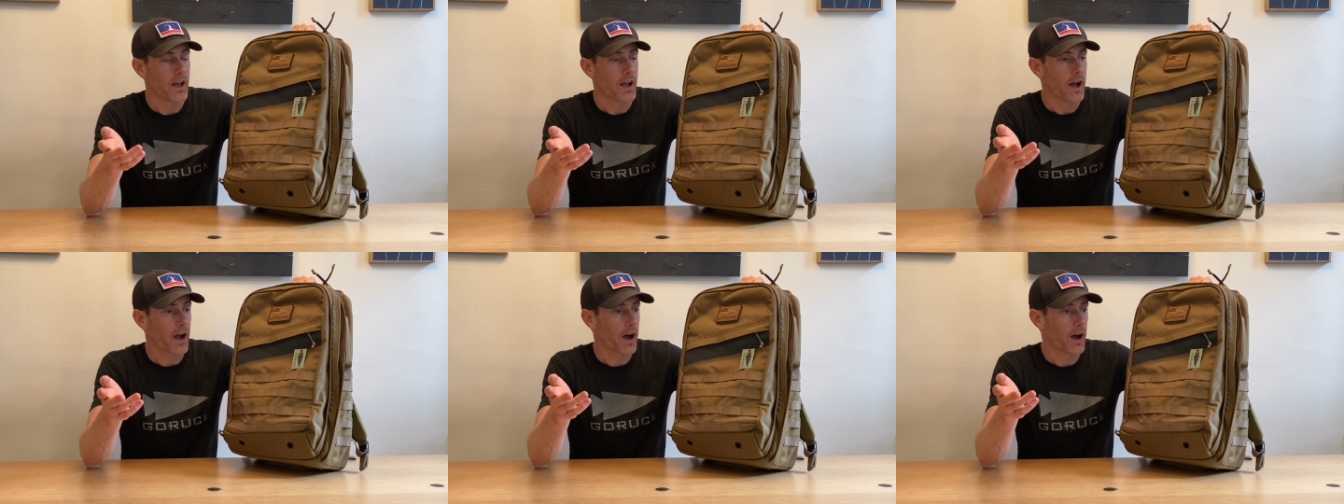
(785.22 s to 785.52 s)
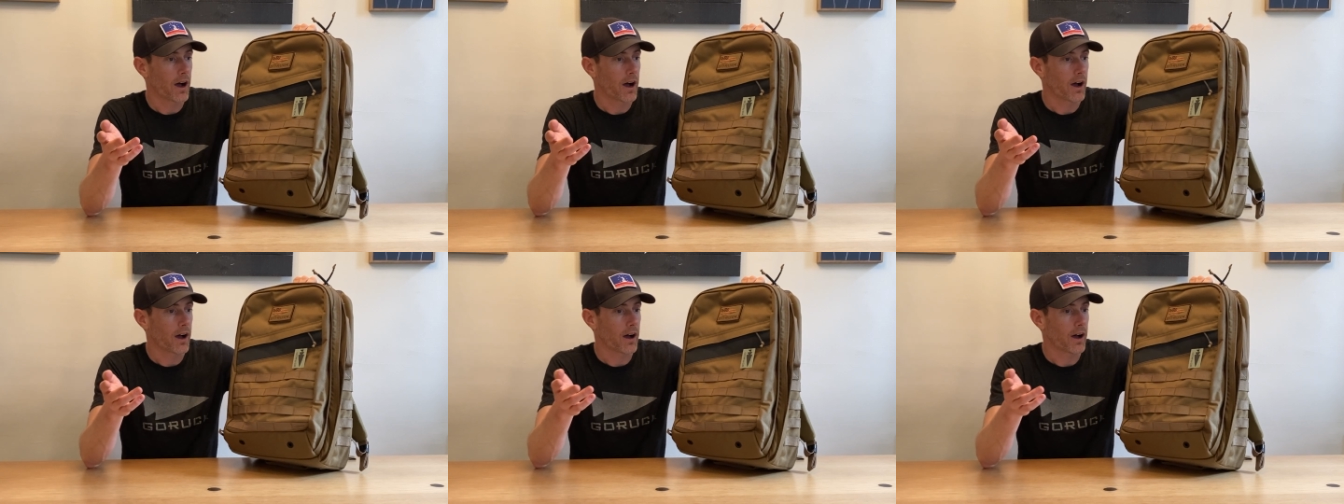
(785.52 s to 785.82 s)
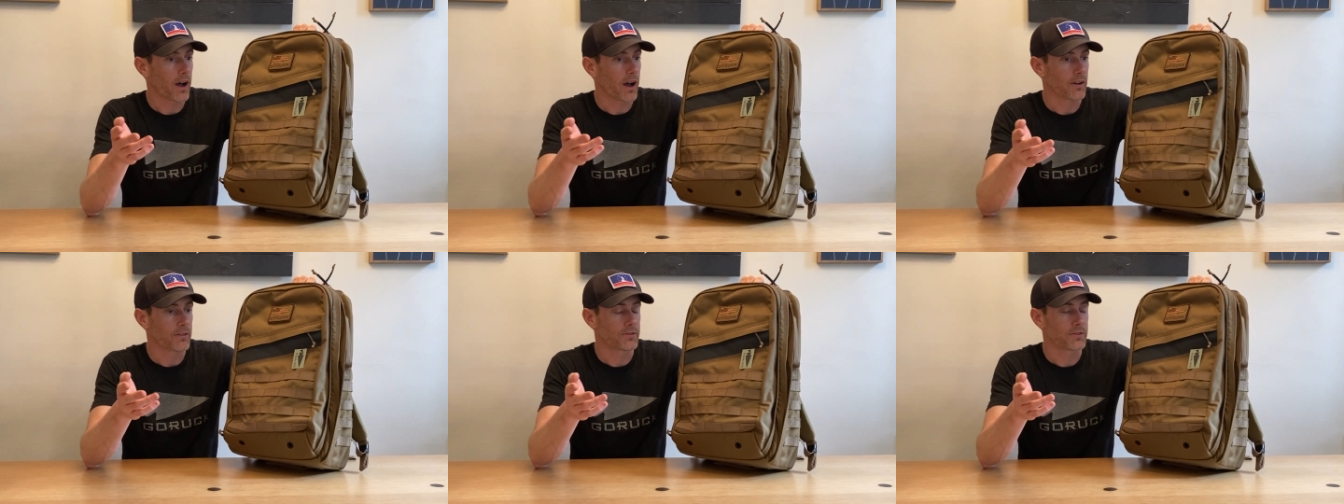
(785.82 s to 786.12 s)

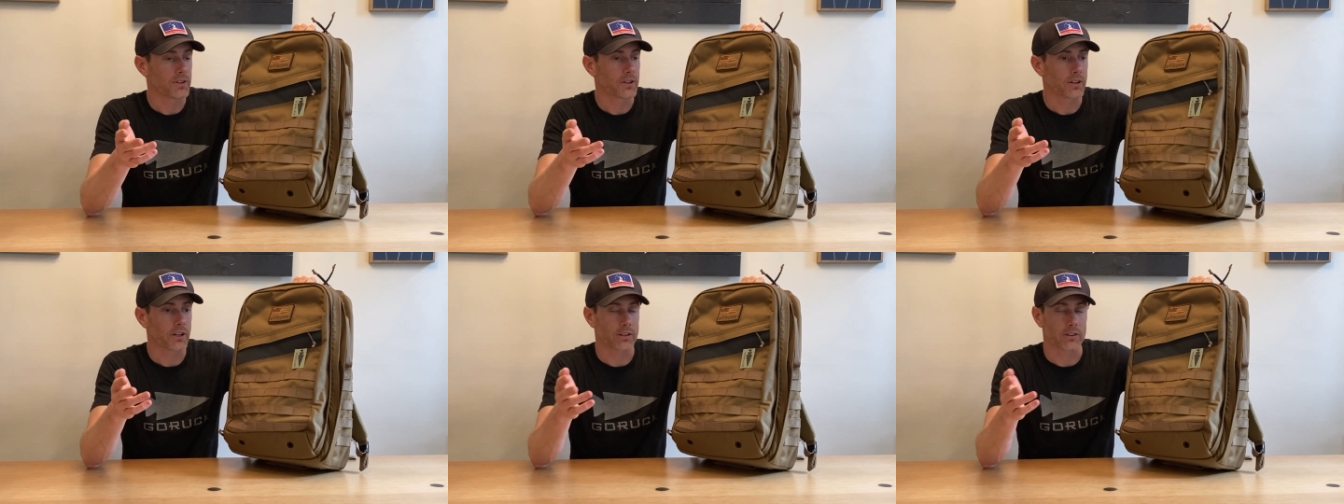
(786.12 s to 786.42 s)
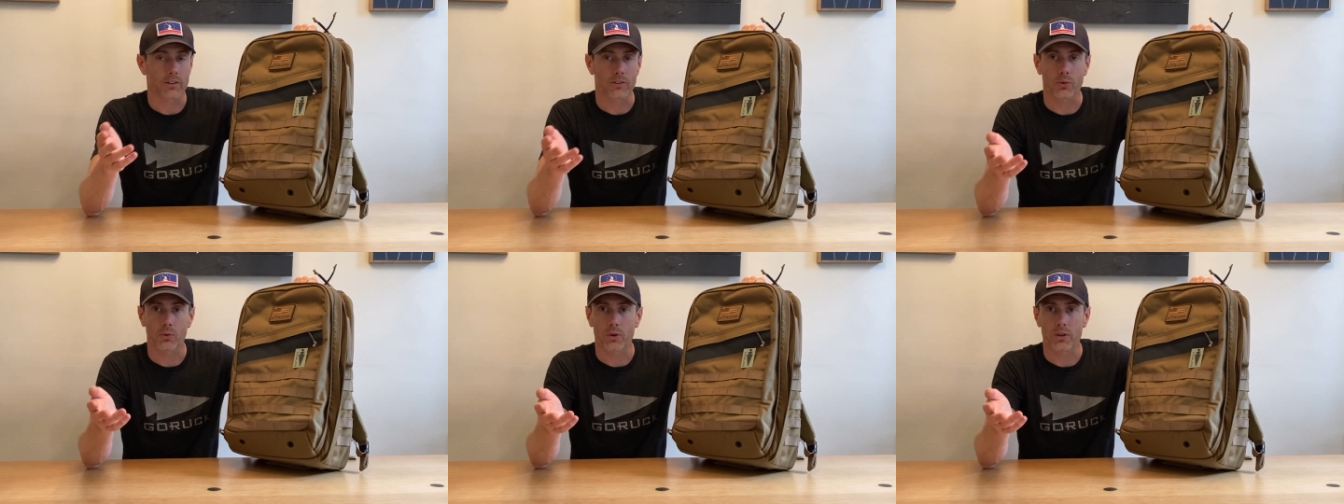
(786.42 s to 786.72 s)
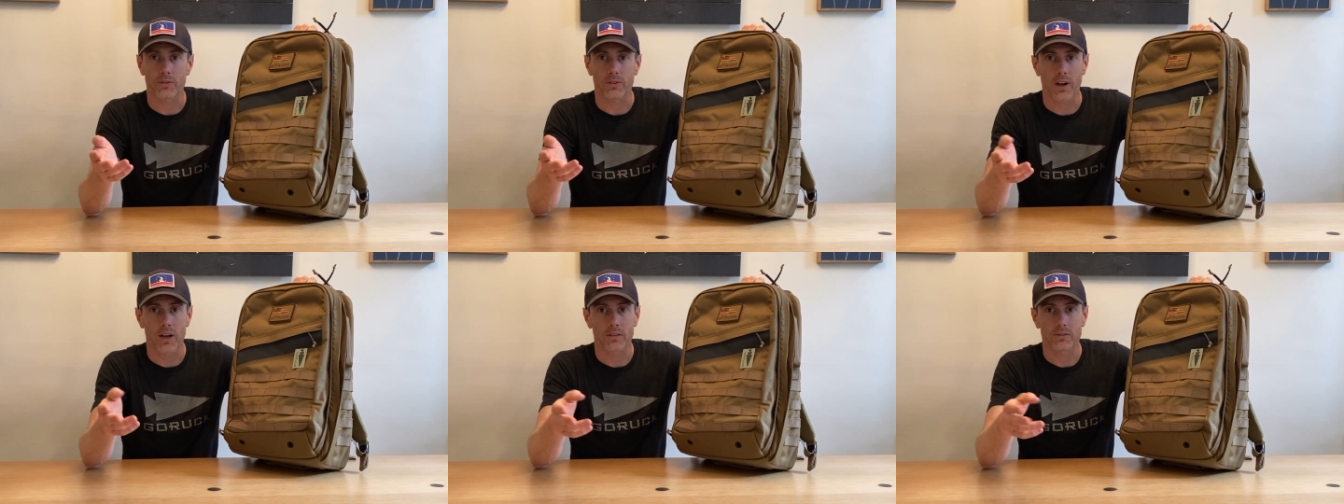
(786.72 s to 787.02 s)
I feel like the
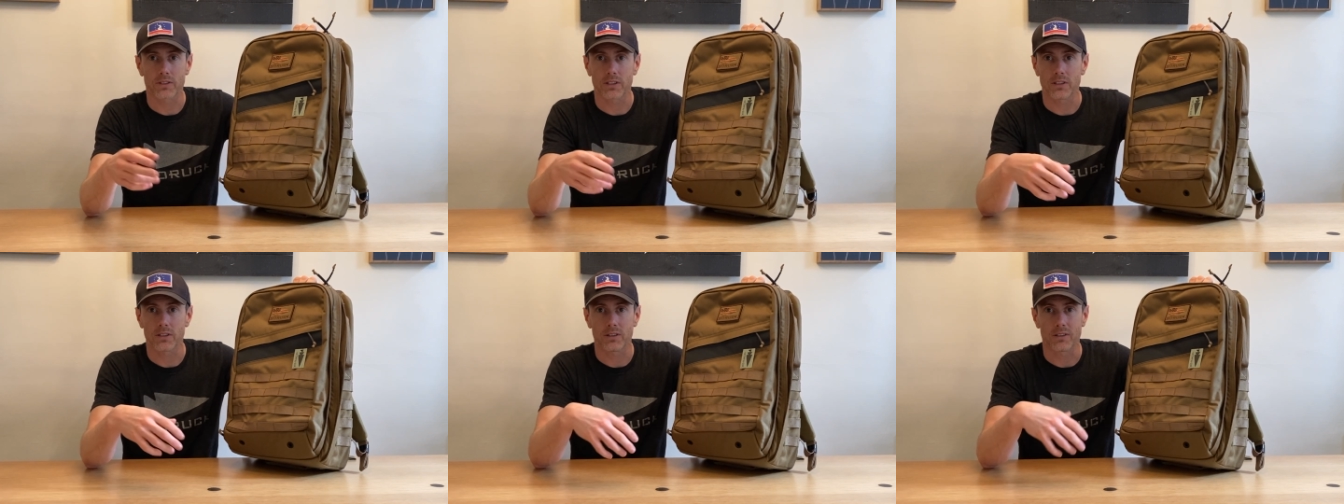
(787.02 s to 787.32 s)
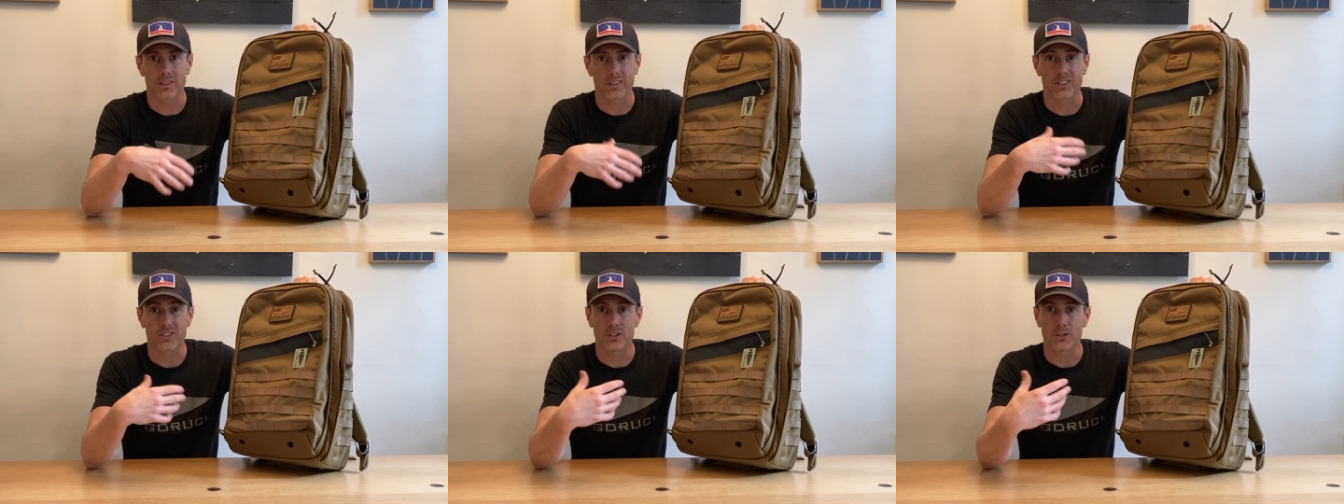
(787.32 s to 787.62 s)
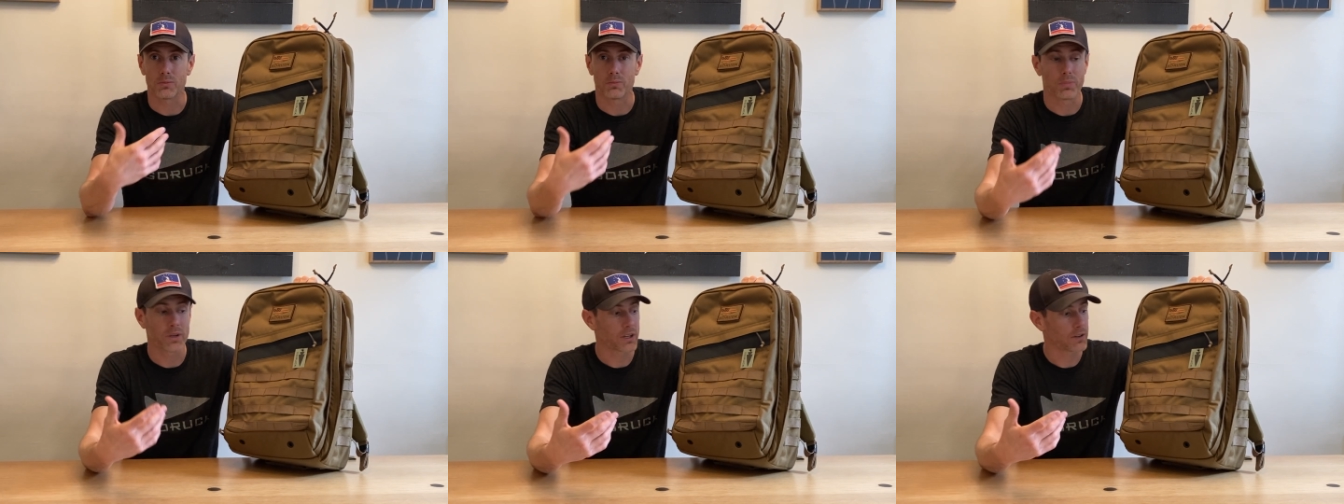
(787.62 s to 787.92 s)
25 liter is
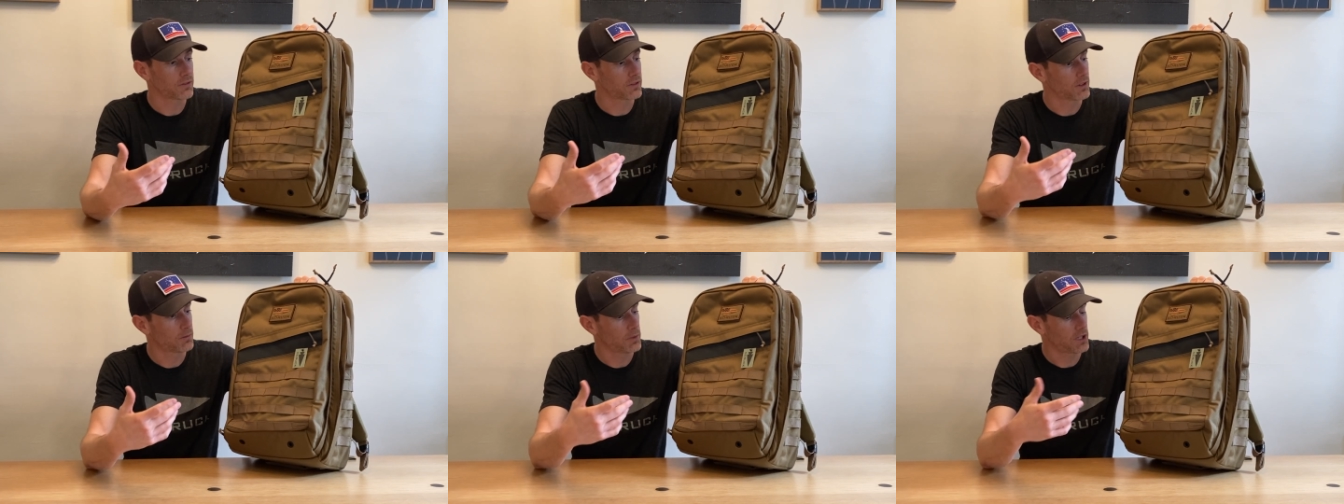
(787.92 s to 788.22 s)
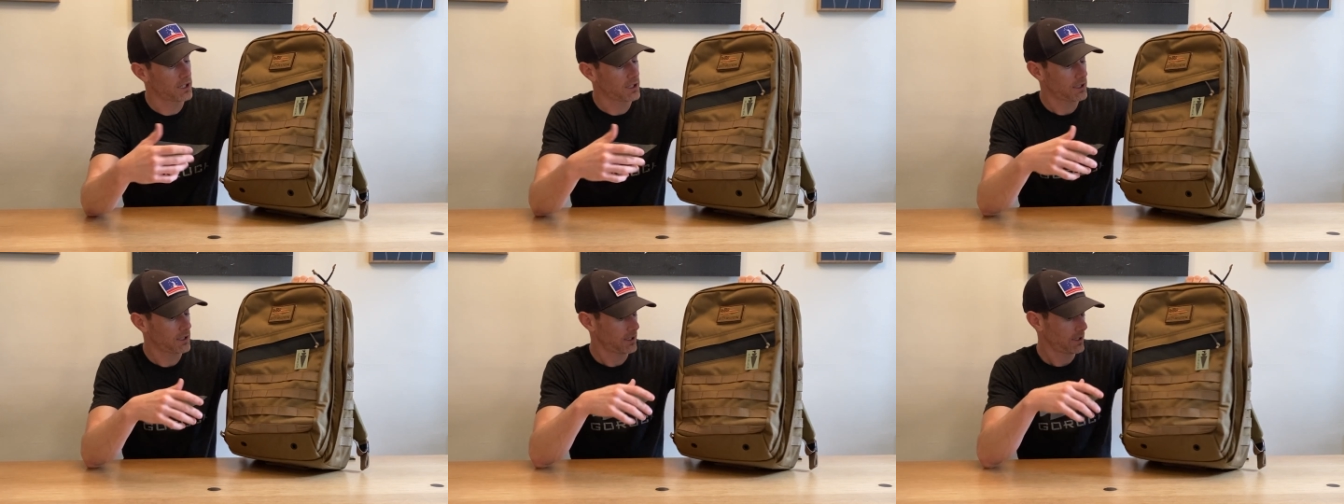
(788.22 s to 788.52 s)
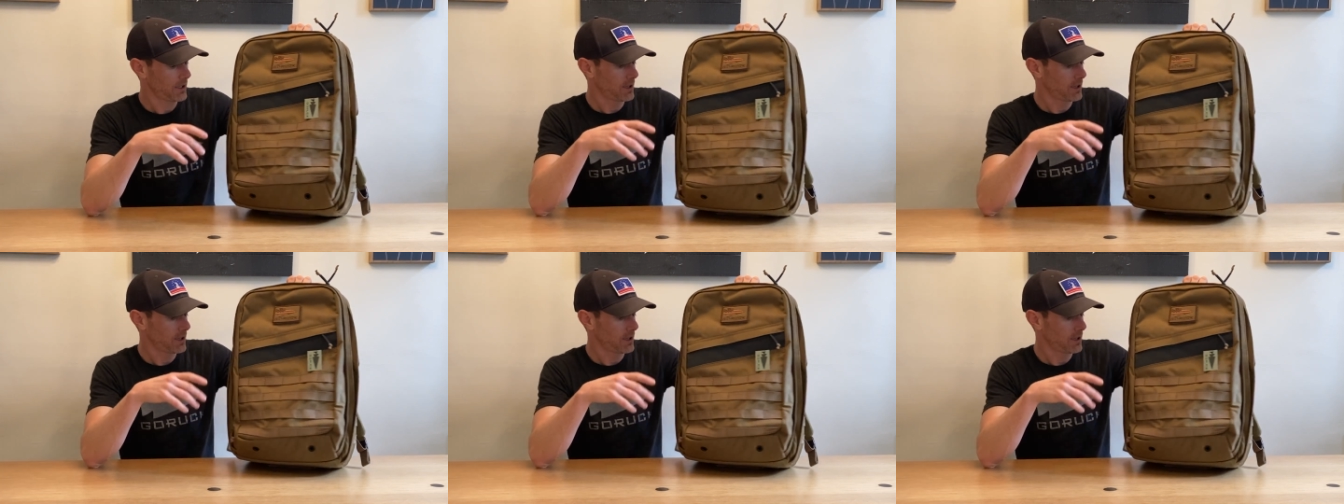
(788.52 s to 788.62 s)
too big for me.